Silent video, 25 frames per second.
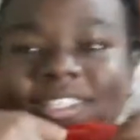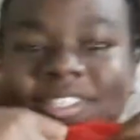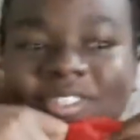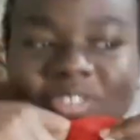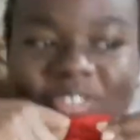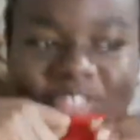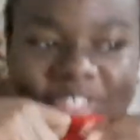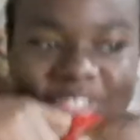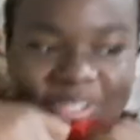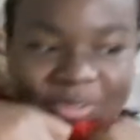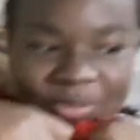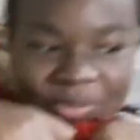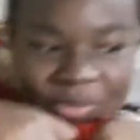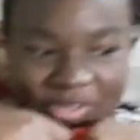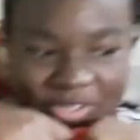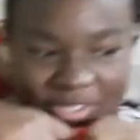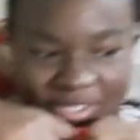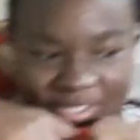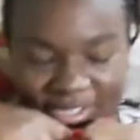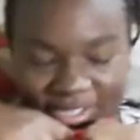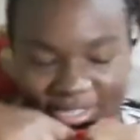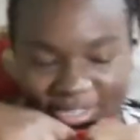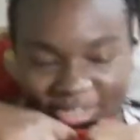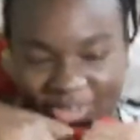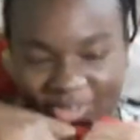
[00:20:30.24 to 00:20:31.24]

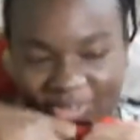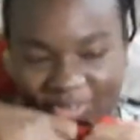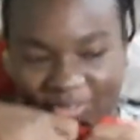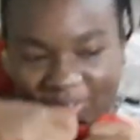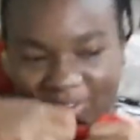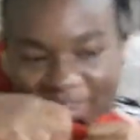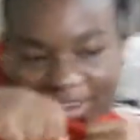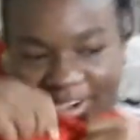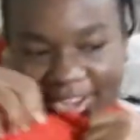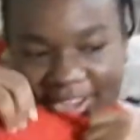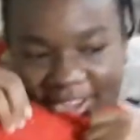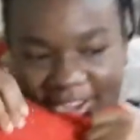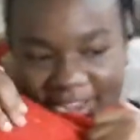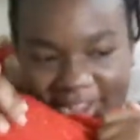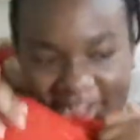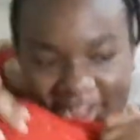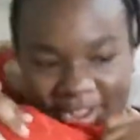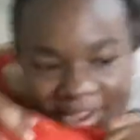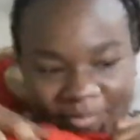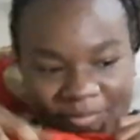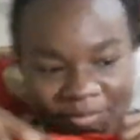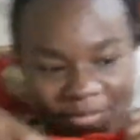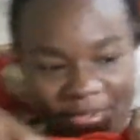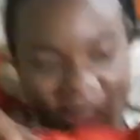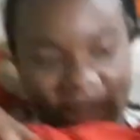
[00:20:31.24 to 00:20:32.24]
Christmas thing now, like
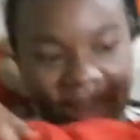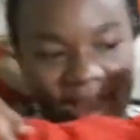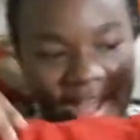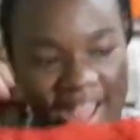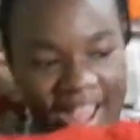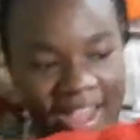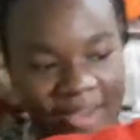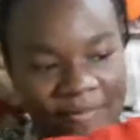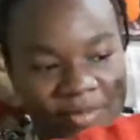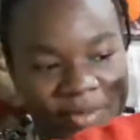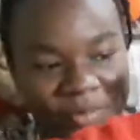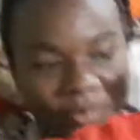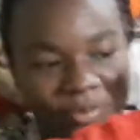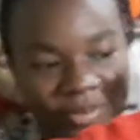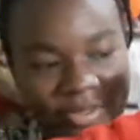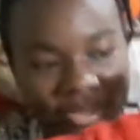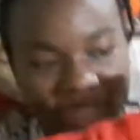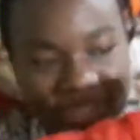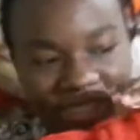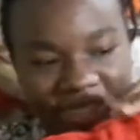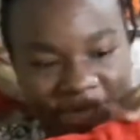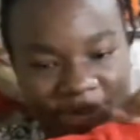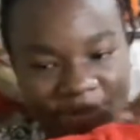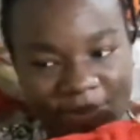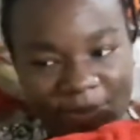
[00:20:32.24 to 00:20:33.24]
I've been
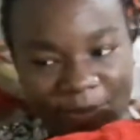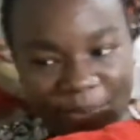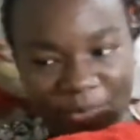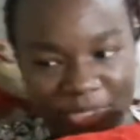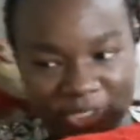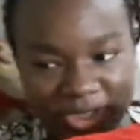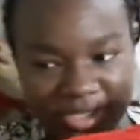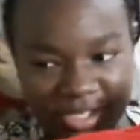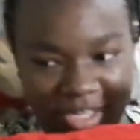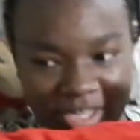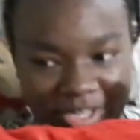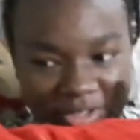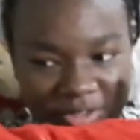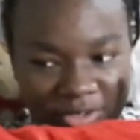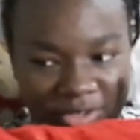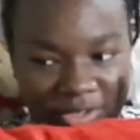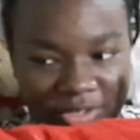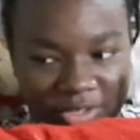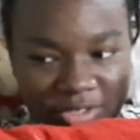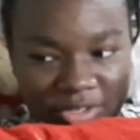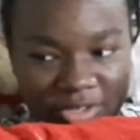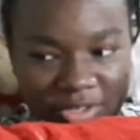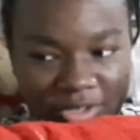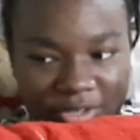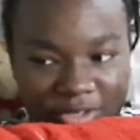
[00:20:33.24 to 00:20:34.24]
piecing the memories
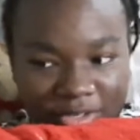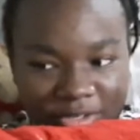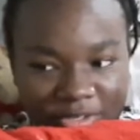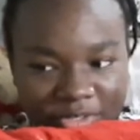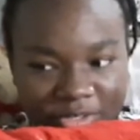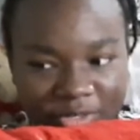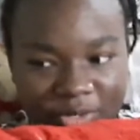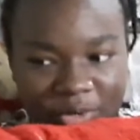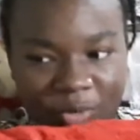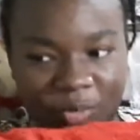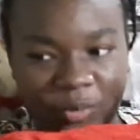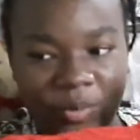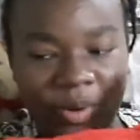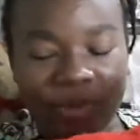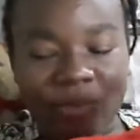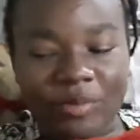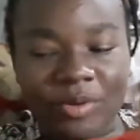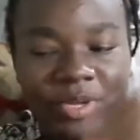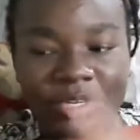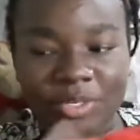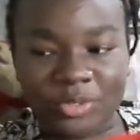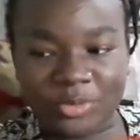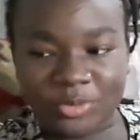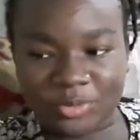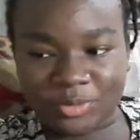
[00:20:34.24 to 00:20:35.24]
together. So what
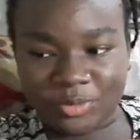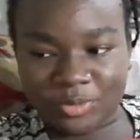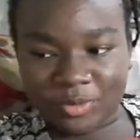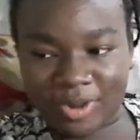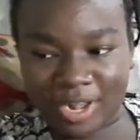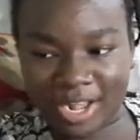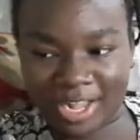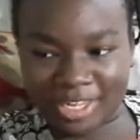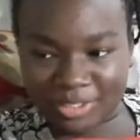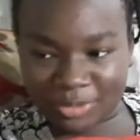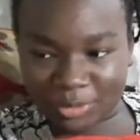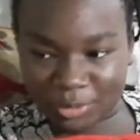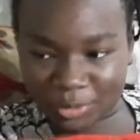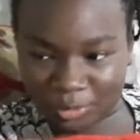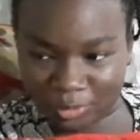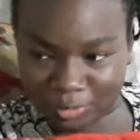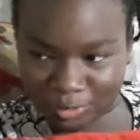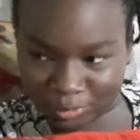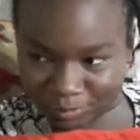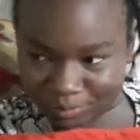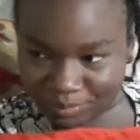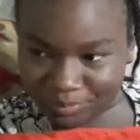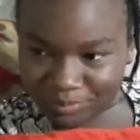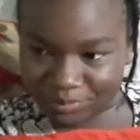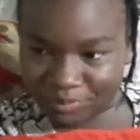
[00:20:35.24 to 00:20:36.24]
we do at
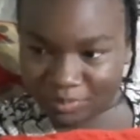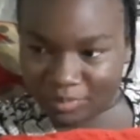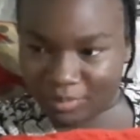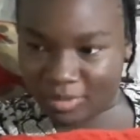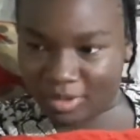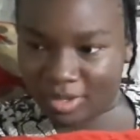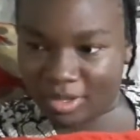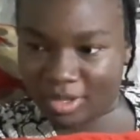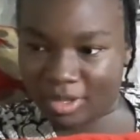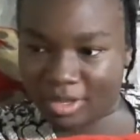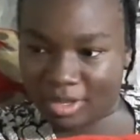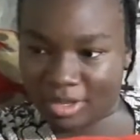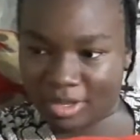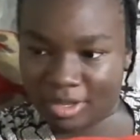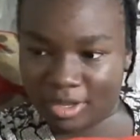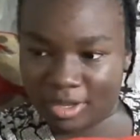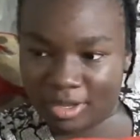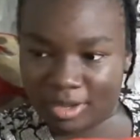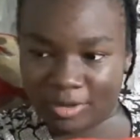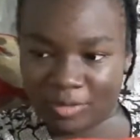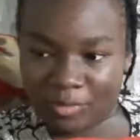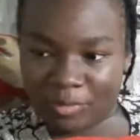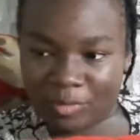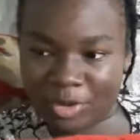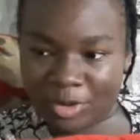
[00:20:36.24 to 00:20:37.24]
home,
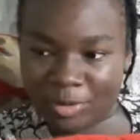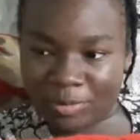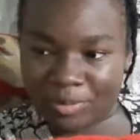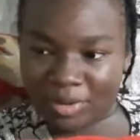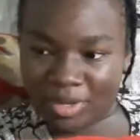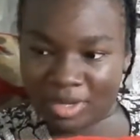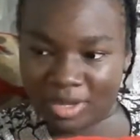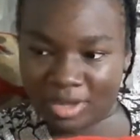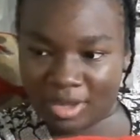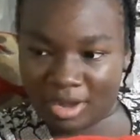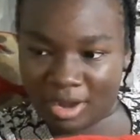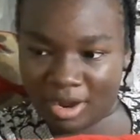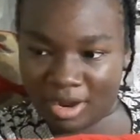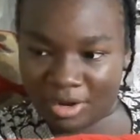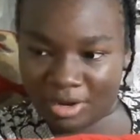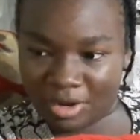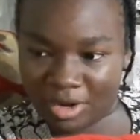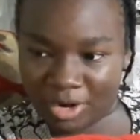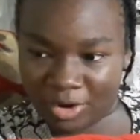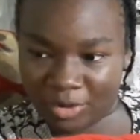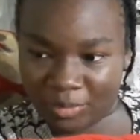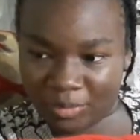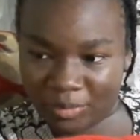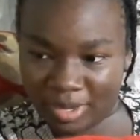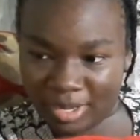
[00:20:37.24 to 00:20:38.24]
we'd be on
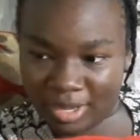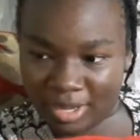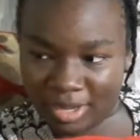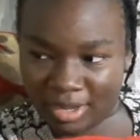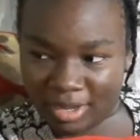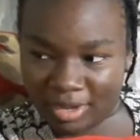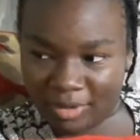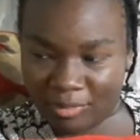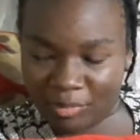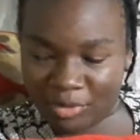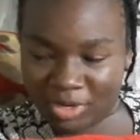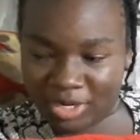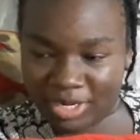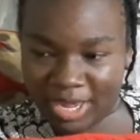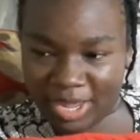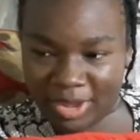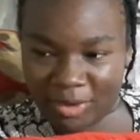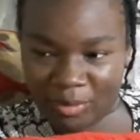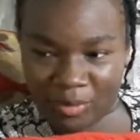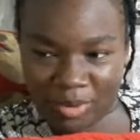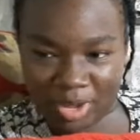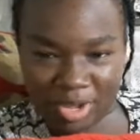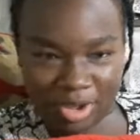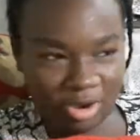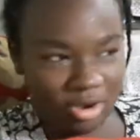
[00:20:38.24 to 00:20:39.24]
our way. We'd
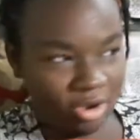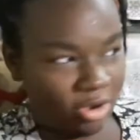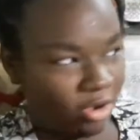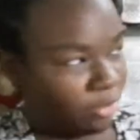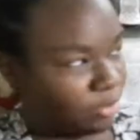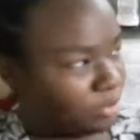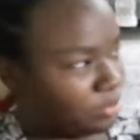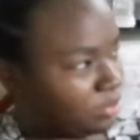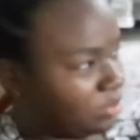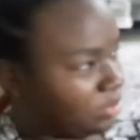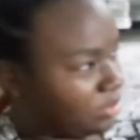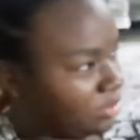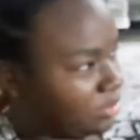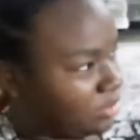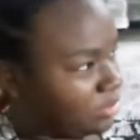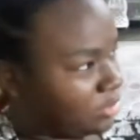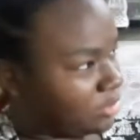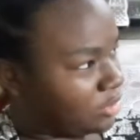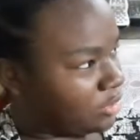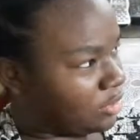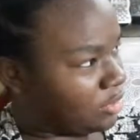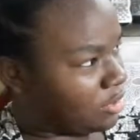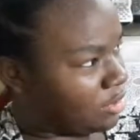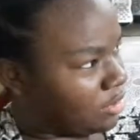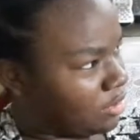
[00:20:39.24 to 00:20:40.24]
like wake up.
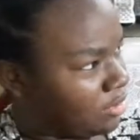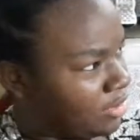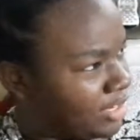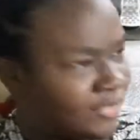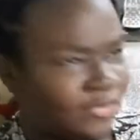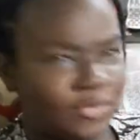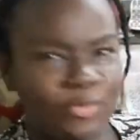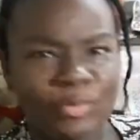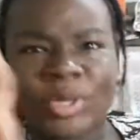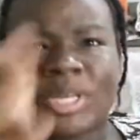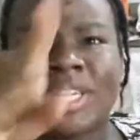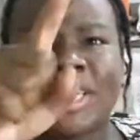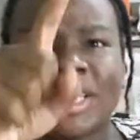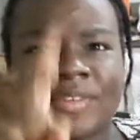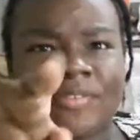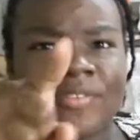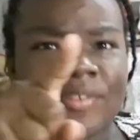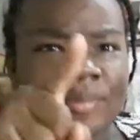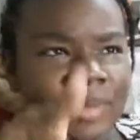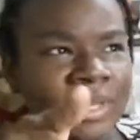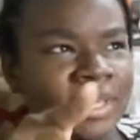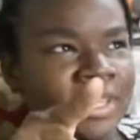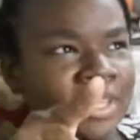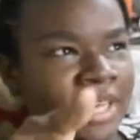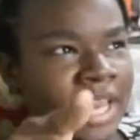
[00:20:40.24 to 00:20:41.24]
No, we'd leave
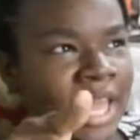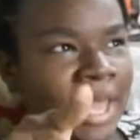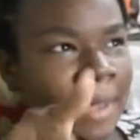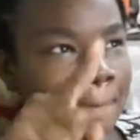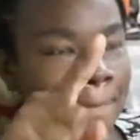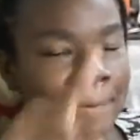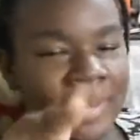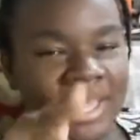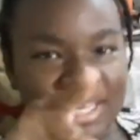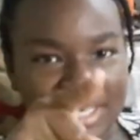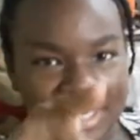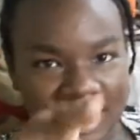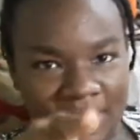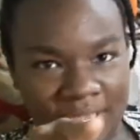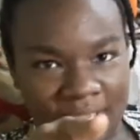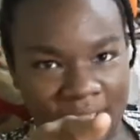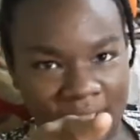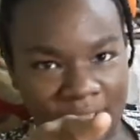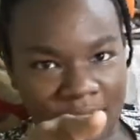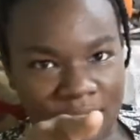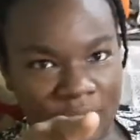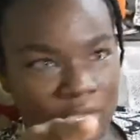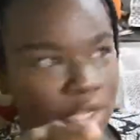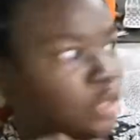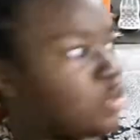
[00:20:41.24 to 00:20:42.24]
from in like
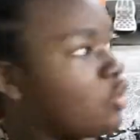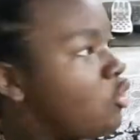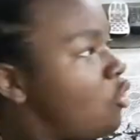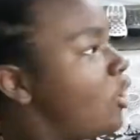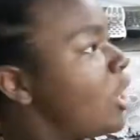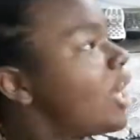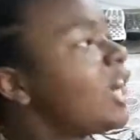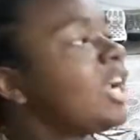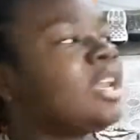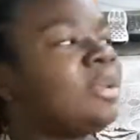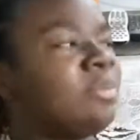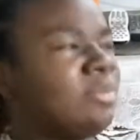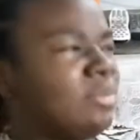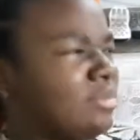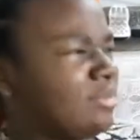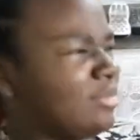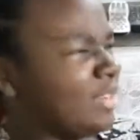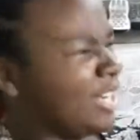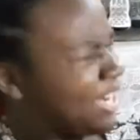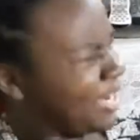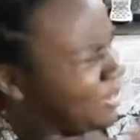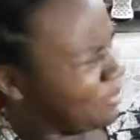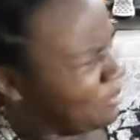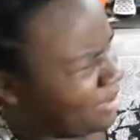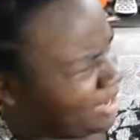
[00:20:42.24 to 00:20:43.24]
midday. No, early
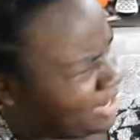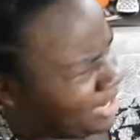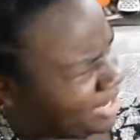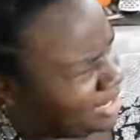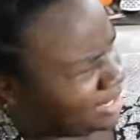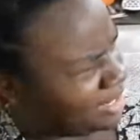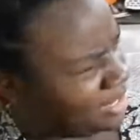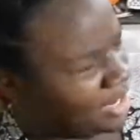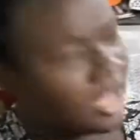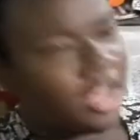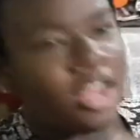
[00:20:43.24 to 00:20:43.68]
morning.